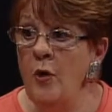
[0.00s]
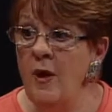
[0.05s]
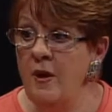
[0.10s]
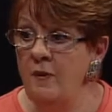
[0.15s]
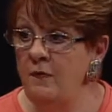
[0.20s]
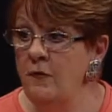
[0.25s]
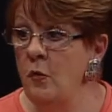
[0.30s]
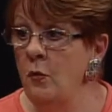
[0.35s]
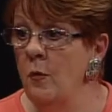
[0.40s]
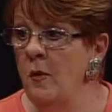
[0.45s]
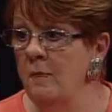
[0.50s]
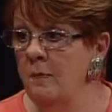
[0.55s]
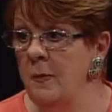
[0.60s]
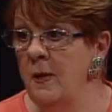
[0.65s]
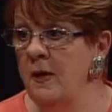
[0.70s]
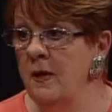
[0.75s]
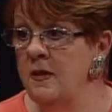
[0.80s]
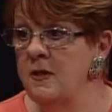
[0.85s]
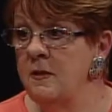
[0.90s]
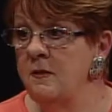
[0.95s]
okay. if you have
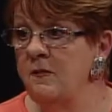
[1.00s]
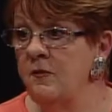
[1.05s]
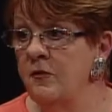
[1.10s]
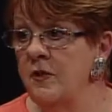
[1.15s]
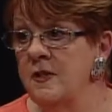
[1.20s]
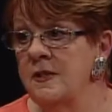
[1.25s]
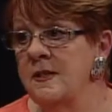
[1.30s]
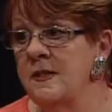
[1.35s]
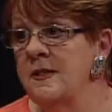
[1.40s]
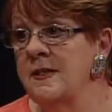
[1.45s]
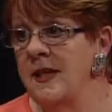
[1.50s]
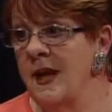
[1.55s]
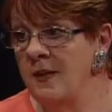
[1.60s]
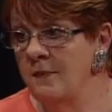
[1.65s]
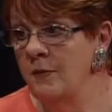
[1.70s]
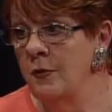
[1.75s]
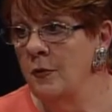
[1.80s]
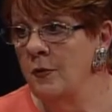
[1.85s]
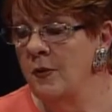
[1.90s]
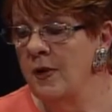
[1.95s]
planted, for instance,
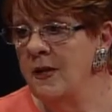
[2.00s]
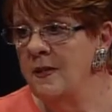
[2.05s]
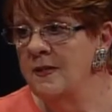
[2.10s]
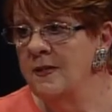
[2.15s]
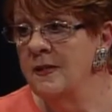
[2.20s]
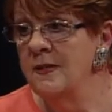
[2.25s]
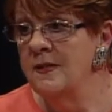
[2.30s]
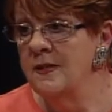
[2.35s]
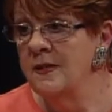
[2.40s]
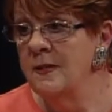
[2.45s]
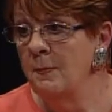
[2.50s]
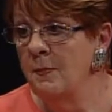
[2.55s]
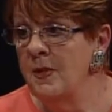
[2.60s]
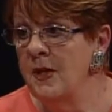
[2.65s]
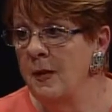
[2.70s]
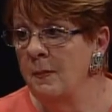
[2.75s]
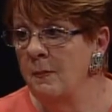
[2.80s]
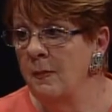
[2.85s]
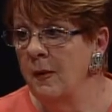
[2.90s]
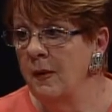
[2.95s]
evergreens in
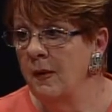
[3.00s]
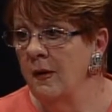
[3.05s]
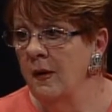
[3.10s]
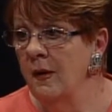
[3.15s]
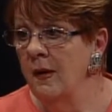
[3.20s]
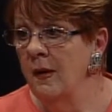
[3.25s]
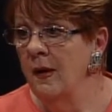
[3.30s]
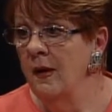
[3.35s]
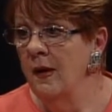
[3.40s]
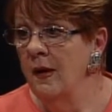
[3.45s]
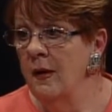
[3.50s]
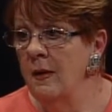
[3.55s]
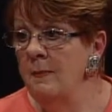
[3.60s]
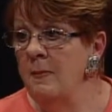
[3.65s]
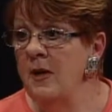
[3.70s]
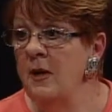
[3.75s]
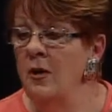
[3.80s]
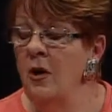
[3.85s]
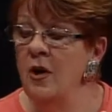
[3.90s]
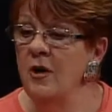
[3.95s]
September
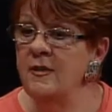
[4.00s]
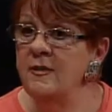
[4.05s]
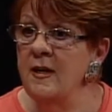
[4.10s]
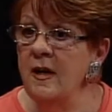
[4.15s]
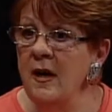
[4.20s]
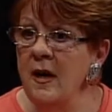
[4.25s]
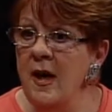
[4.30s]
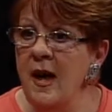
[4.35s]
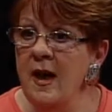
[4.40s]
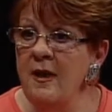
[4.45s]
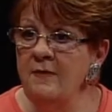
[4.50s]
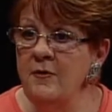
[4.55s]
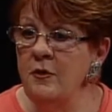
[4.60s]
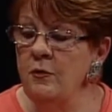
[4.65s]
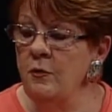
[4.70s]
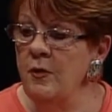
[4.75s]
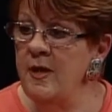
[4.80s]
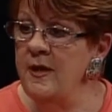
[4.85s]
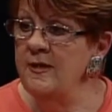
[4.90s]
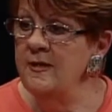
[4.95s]
because
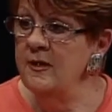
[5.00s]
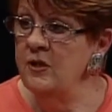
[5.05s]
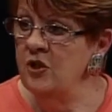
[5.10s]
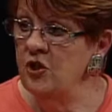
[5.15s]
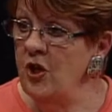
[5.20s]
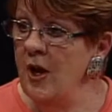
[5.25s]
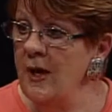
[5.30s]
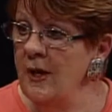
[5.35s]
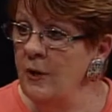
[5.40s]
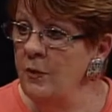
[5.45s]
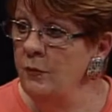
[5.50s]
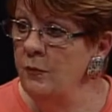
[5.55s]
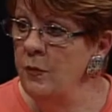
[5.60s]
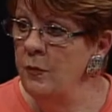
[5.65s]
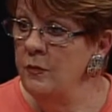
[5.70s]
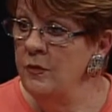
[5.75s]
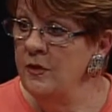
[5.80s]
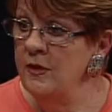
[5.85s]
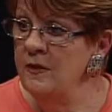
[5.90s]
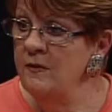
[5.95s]
evergreens are shallow
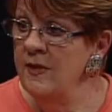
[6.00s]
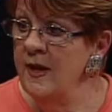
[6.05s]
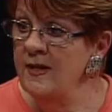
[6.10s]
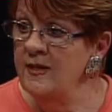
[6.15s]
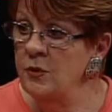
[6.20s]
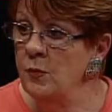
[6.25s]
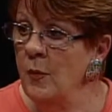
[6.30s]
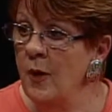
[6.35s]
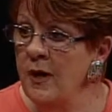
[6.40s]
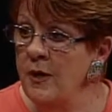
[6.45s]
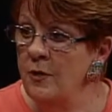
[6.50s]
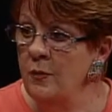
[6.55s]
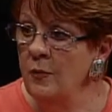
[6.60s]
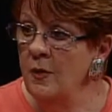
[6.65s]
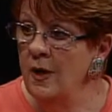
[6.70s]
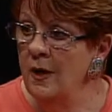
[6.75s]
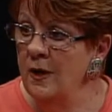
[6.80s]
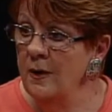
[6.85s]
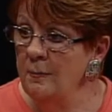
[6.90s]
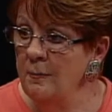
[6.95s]
rooted. That's why mm-hmm.
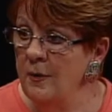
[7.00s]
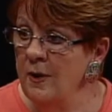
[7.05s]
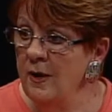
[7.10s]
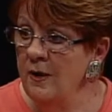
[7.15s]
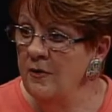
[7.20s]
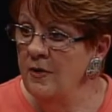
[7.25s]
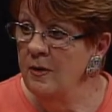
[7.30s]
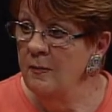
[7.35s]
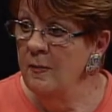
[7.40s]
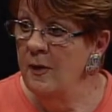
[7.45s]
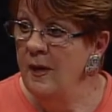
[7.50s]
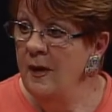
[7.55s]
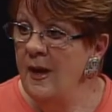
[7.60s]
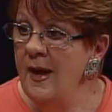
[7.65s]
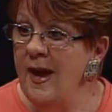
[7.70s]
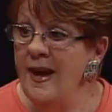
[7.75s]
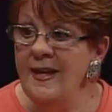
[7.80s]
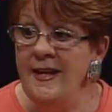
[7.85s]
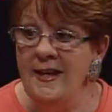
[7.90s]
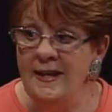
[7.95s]
you can't plant them
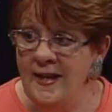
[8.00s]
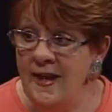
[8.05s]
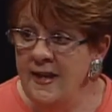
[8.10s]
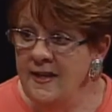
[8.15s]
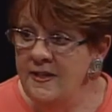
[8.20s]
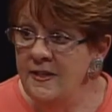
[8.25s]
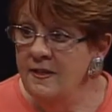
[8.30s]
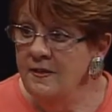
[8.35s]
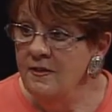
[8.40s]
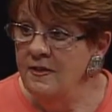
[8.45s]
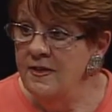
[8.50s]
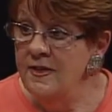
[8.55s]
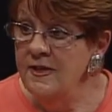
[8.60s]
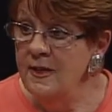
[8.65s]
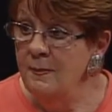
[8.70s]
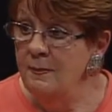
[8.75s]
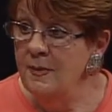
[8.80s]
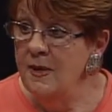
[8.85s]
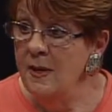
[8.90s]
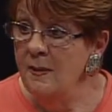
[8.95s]
any later than
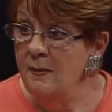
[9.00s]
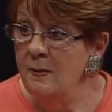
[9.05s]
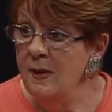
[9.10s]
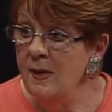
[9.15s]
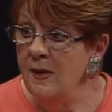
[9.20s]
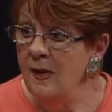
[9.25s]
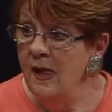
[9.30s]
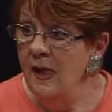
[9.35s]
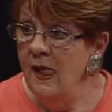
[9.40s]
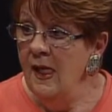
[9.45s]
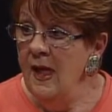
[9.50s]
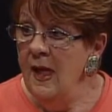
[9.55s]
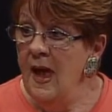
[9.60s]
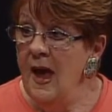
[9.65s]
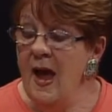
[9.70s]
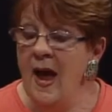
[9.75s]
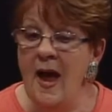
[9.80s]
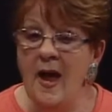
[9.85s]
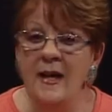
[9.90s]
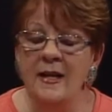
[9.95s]
September.
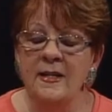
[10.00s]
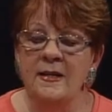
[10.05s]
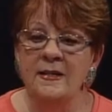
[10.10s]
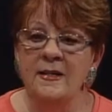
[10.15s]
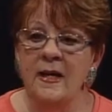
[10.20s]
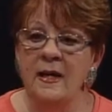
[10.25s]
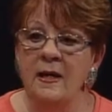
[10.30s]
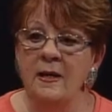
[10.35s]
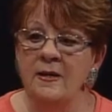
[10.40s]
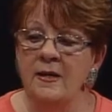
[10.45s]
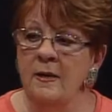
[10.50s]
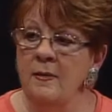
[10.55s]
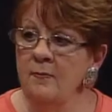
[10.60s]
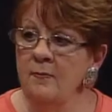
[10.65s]
And uh, so no